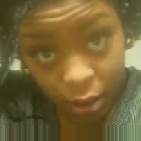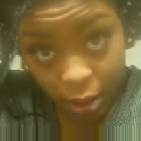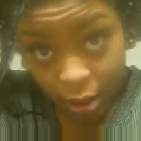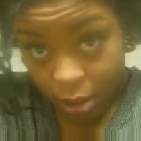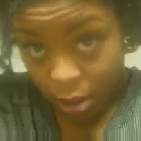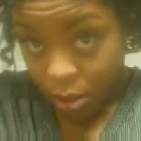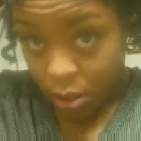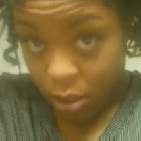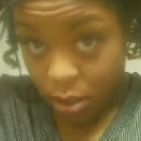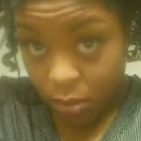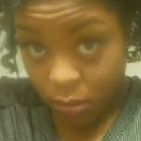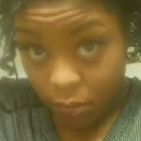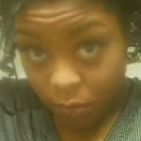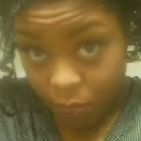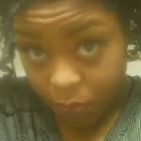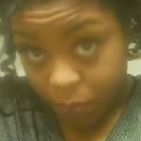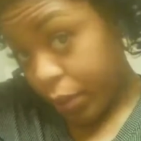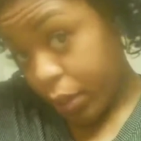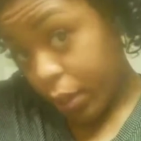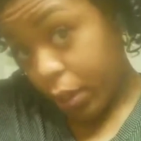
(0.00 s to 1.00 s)
I just
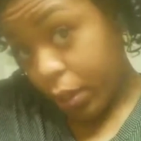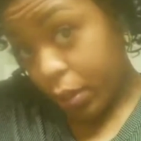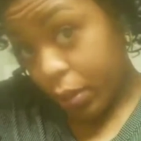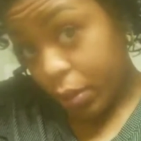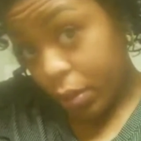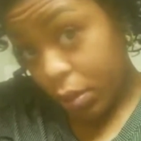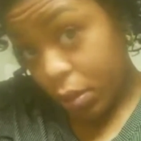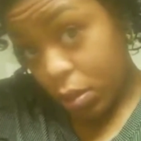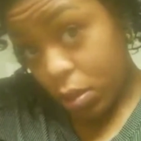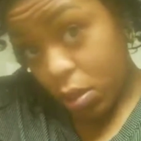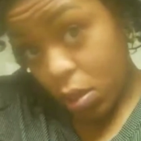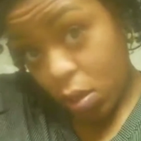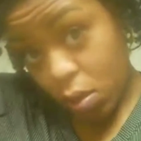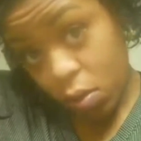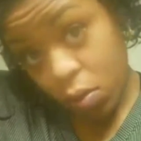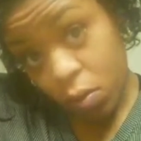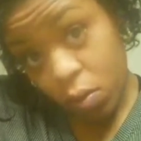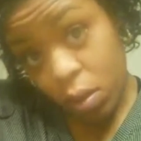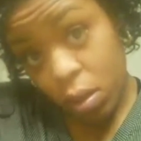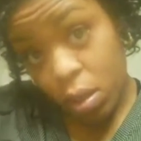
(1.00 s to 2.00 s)
put it, you know,
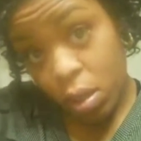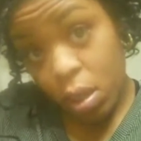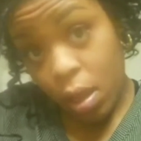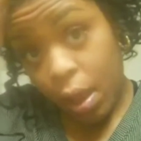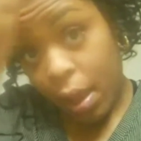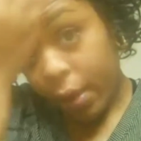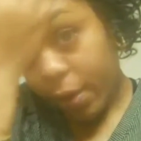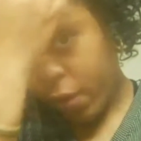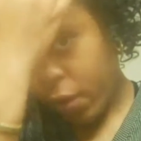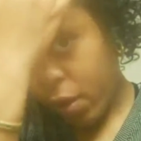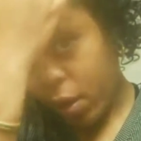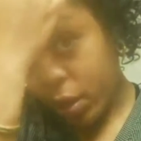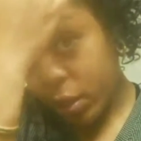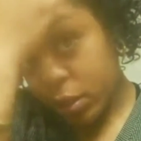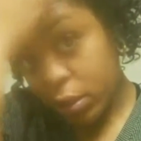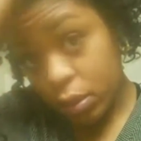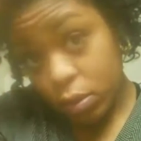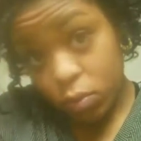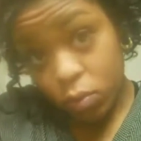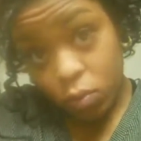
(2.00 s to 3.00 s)

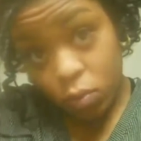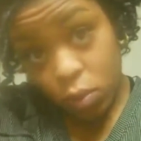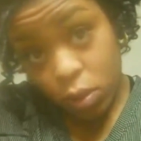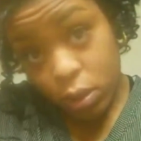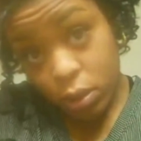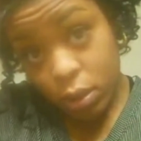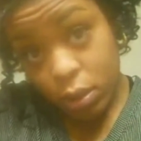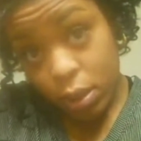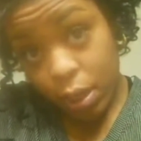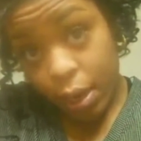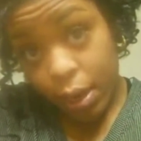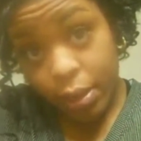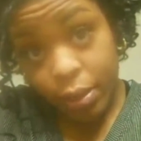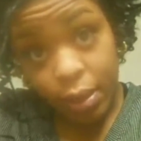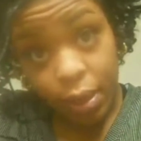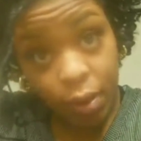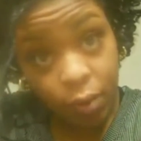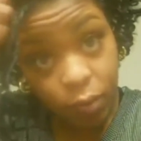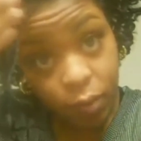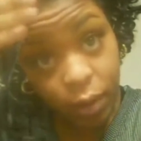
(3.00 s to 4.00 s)
across one side
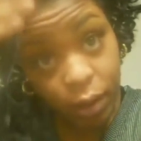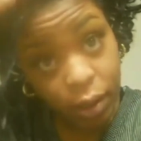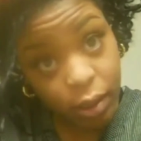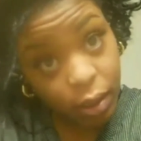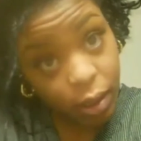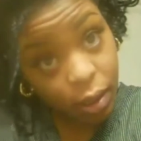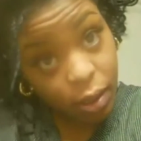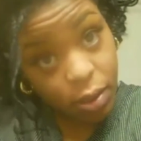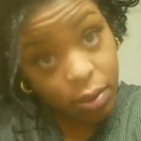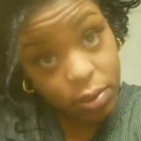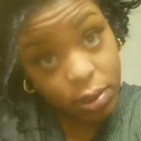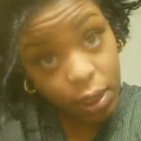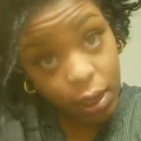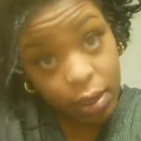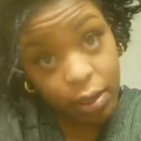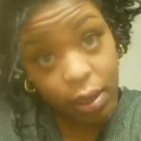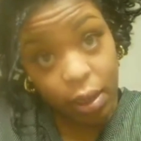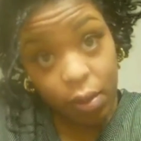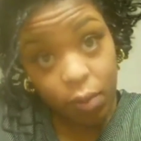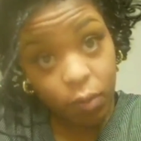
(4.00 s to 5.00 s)
that way and the other side
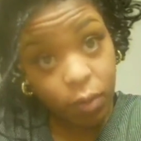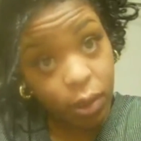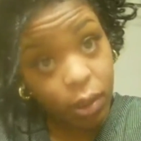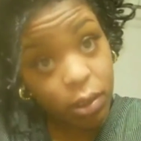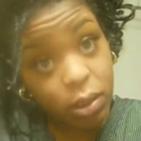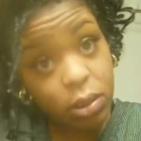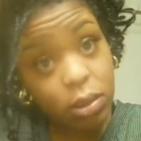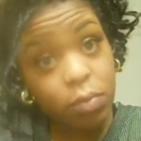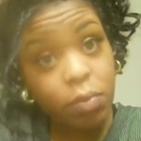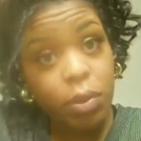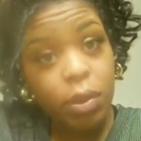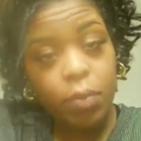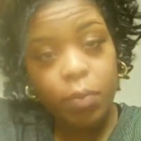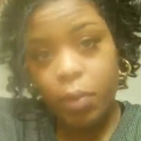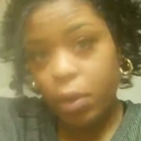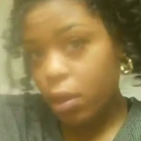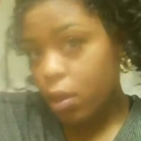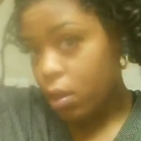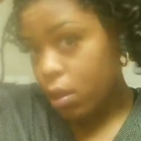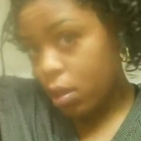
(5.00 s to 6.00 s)
that way, and just put a
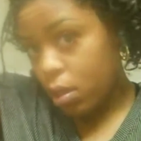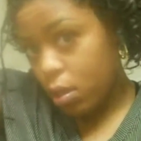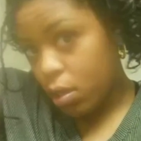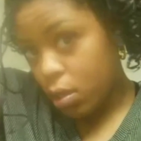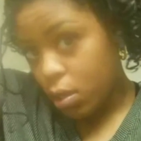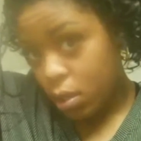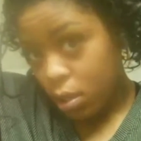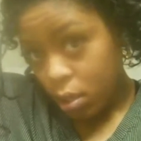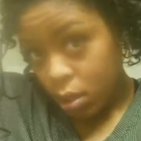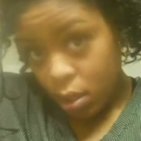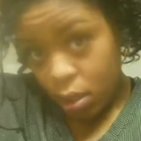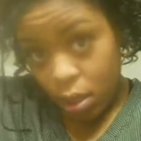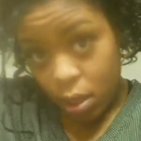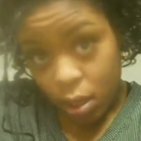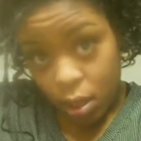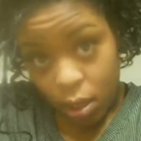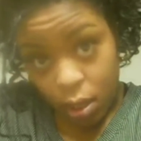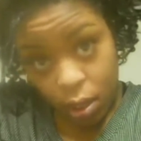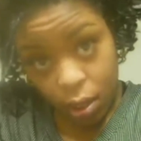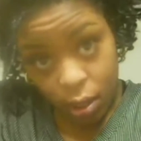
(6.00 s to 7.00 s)
pin in it.
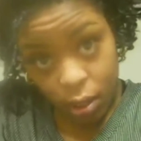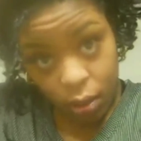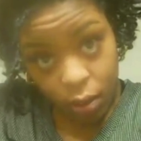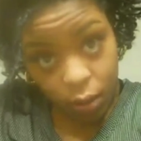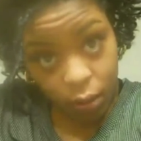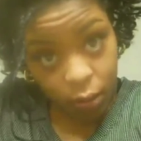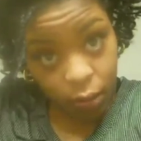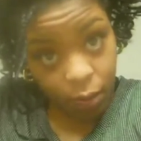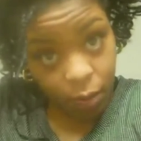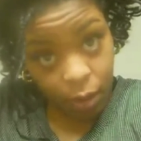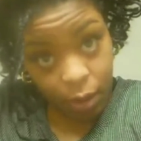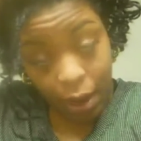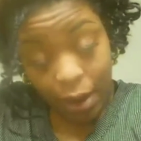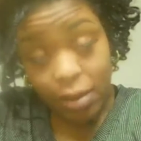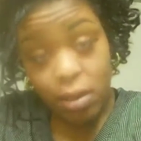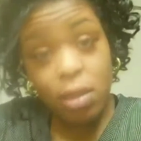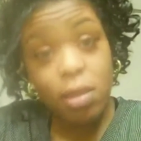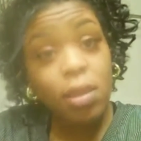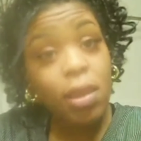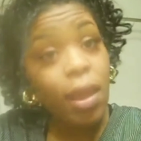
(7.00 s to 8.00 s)
And I
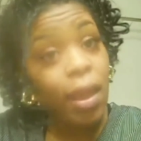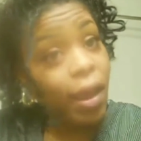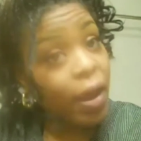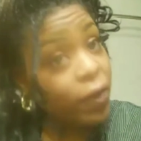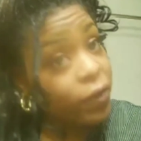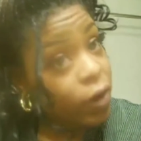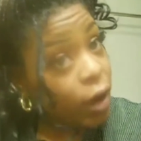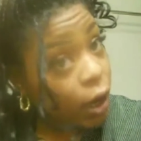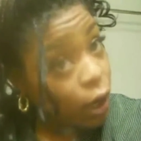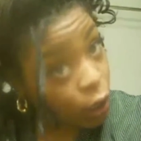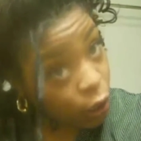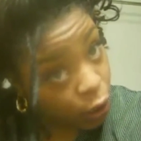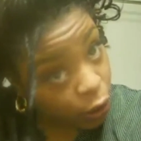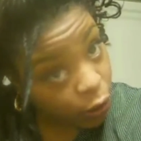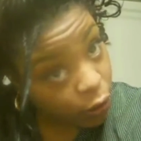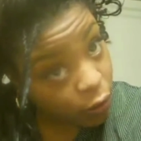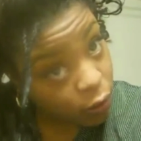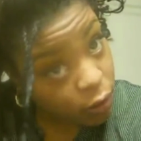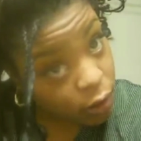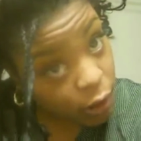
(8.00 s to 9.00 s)
did that after I
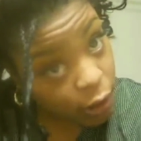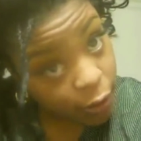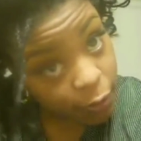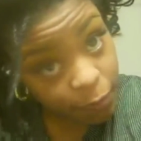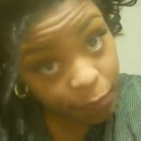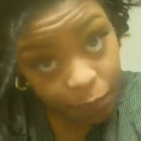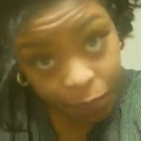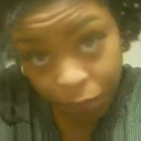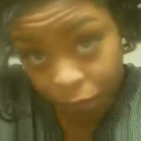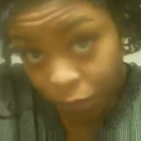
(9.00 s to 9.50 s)
curled it,